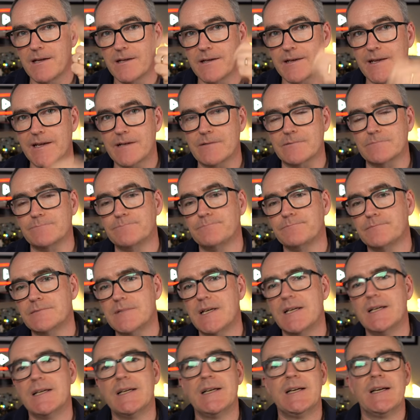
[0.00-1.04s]
Now,
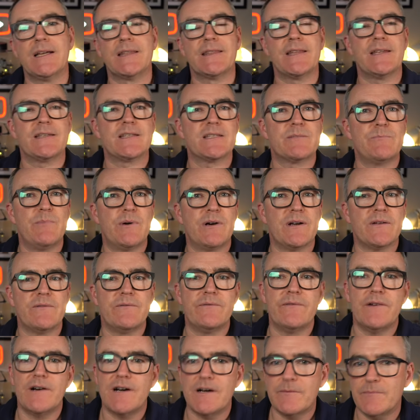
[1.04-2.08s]
this is by
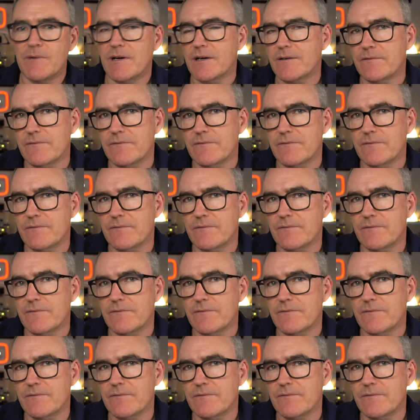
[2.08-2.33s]
far my